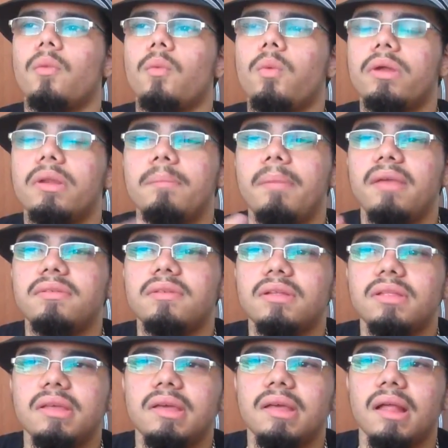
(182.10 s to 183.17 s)
What it
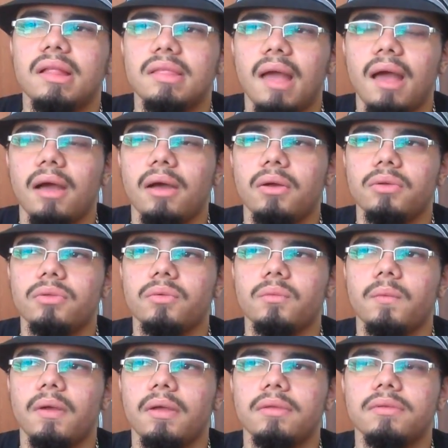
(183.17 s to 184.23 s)
basically allowed
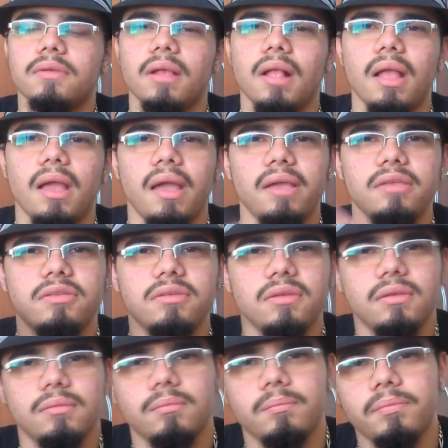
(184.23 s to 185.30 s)
was,
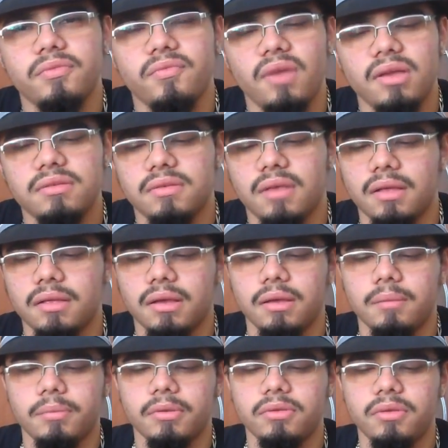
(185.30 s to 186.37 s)
in Fate Stay Night
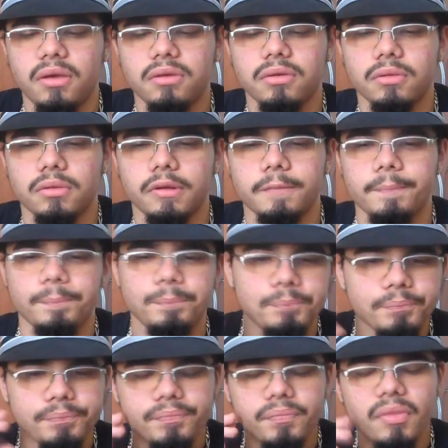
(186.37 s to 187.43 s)
in particular,
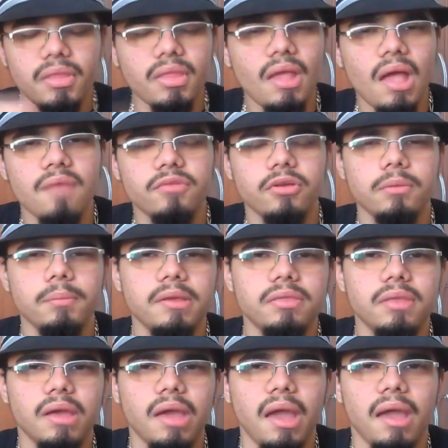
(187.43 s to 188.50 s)
after you beat
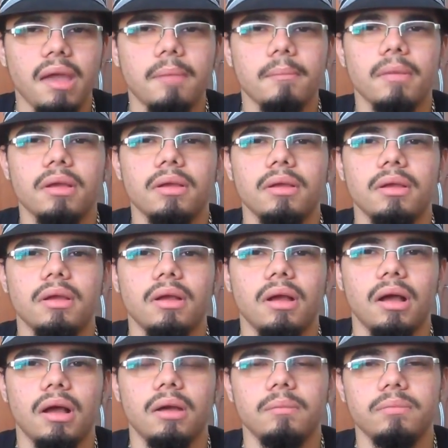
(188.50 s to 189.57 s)
the game,
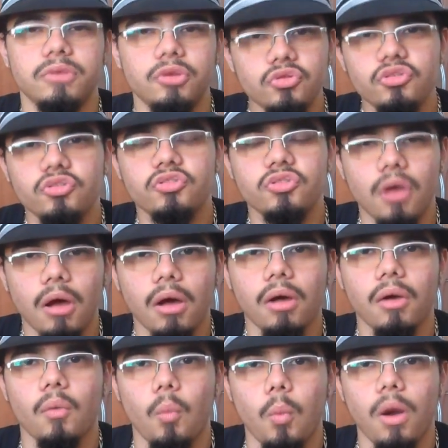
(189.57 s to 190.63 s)
you just
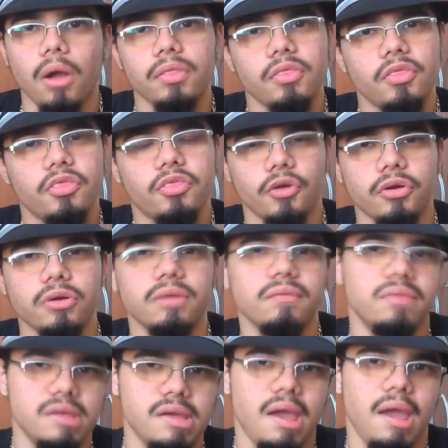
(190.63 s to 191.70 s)
saw 1/3
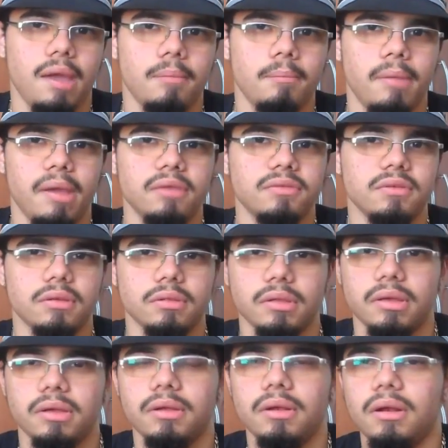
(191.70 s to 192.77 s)
of the game,
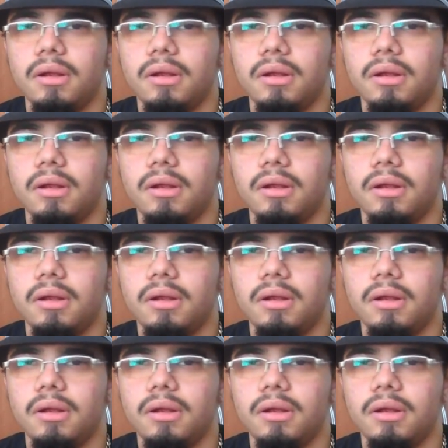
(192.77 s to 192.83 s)
basically.